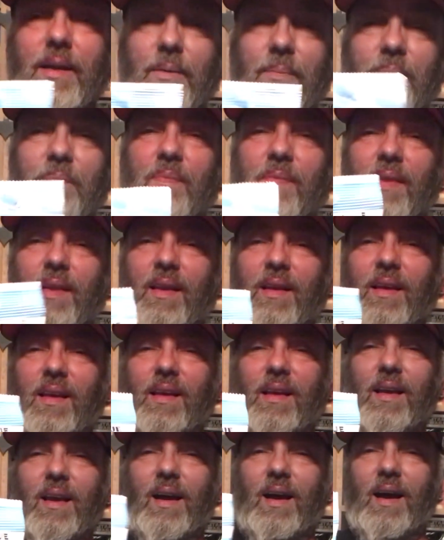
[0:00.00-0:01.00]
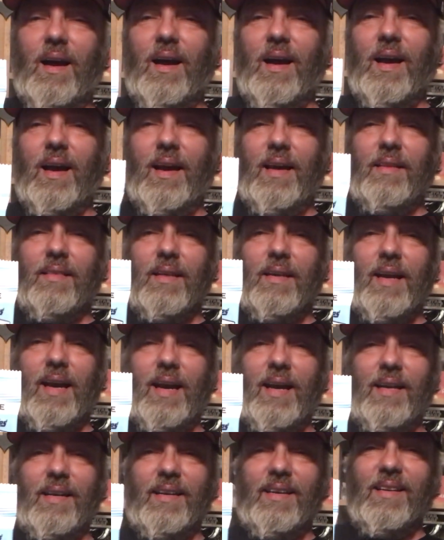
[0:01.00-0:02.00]
down. I hate the
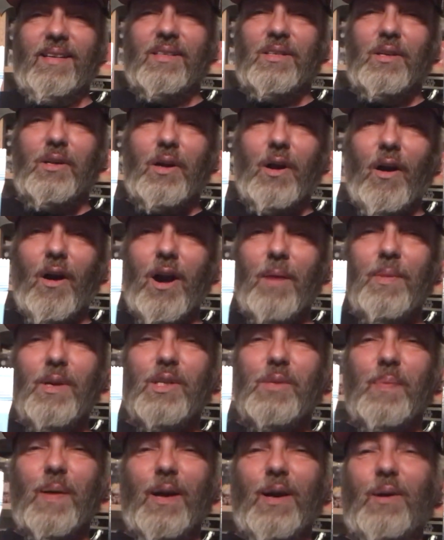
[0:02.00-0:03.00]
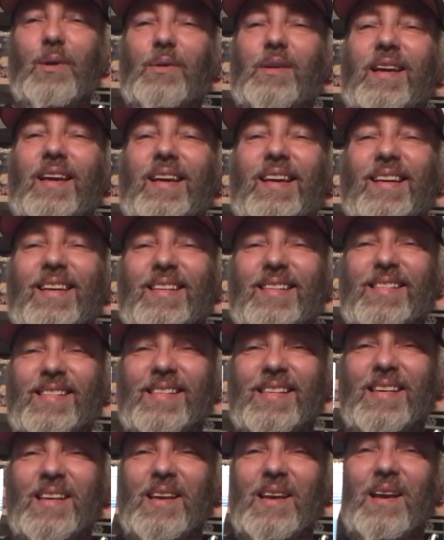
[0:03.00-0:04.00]
90s. Garbage Pail
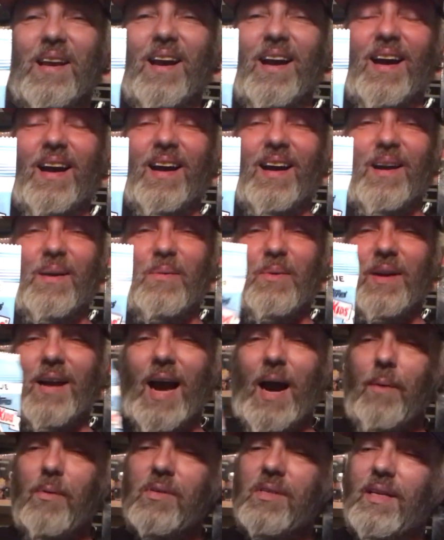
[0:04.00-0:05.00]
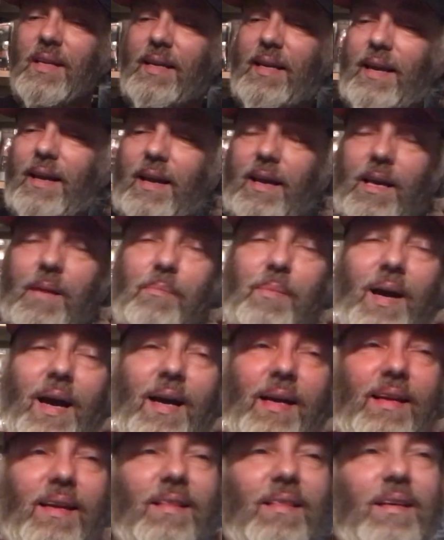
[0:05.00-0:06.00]
Kids. When I was a kid
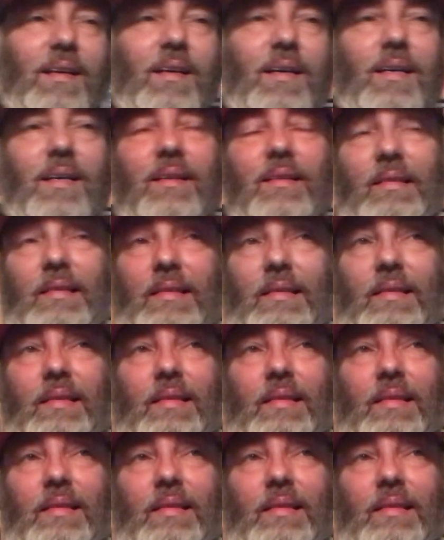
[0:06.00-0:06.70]
back in the